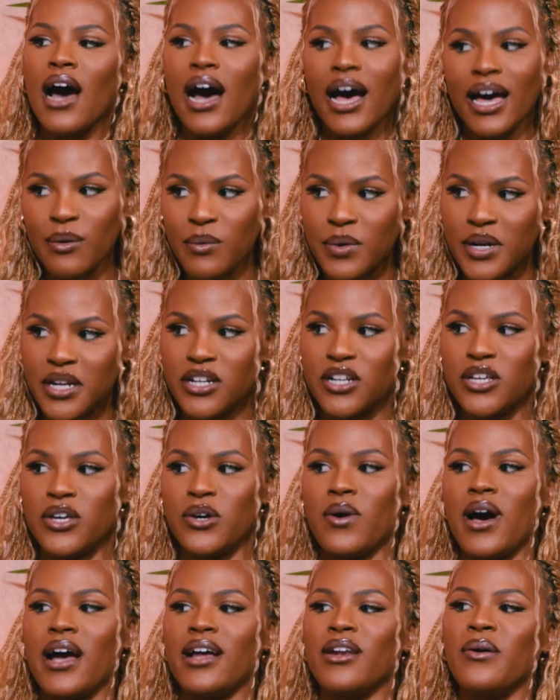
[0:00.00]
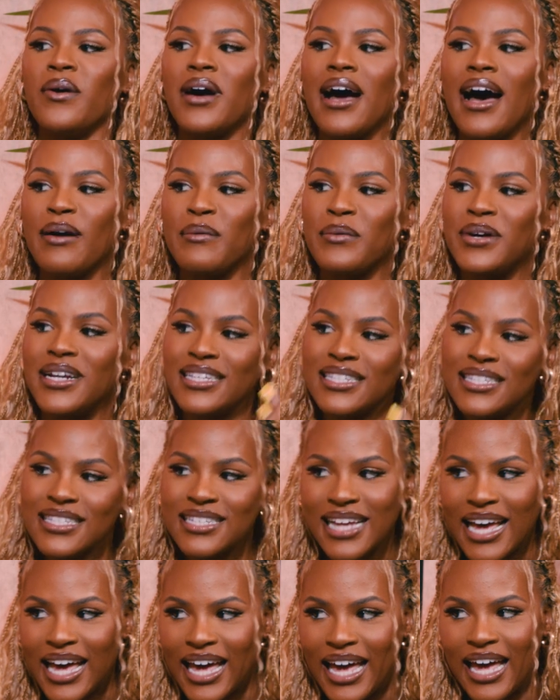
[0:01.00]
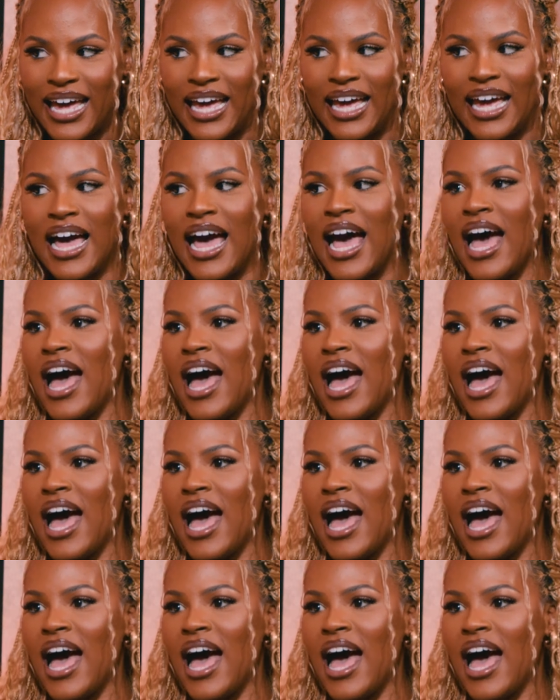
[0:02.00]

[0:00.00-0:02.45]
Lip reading: I want to do, I know what I want to say,